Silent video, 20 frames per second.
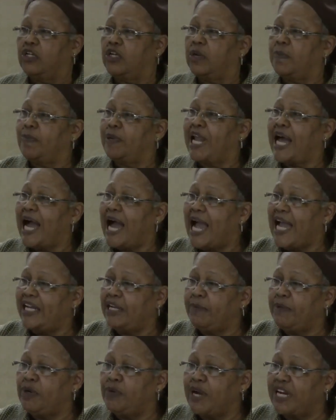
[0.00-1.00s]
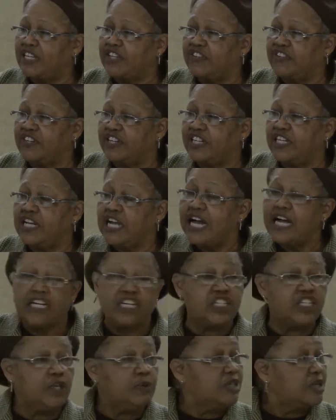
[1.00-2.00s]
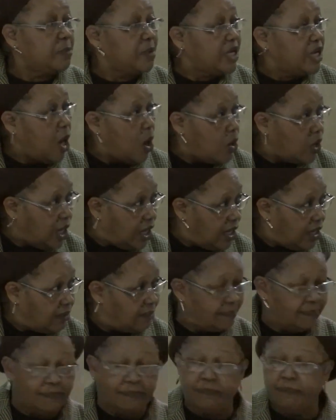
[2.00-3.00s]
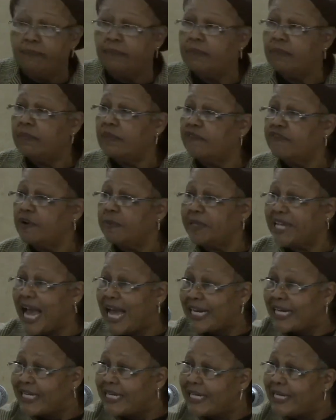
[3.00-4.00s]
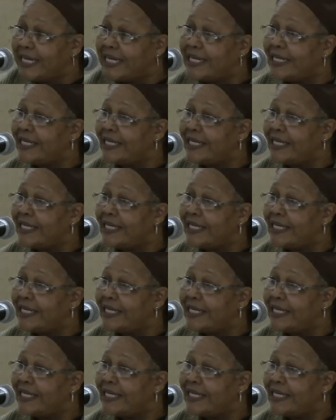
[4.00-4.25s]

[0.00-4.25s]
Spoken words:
to apply to be registered because he was a belonger from Canada,